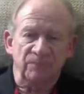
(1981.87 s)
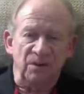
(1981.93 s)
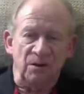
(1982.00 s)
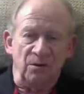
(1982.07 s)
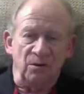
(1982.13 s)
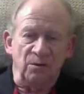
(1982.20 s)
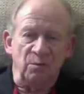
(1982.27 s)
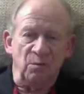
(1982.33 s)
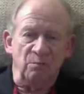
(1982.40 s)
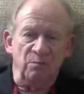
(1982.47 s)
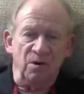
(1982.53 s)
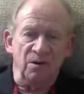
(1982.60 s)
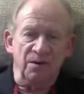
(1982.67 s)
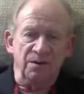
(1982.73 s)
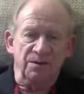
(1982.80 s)
The Earth will
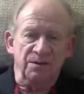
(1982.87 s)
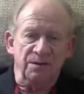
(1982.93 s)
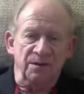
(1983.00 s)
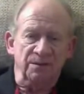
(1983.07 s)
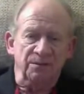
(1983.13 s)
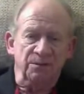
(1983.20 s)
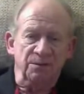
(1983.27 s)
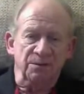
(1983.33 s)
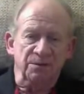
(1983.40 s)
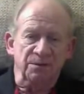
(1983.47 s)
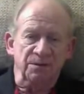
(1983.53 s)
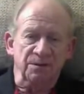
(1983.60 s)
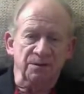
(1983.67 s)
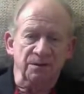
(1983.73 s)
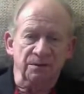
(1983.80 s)
burn itself to a
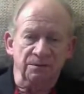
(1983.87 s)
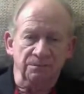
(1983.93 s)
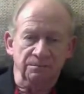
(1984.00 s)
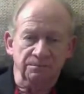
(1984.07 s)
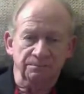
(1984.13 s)
cinder.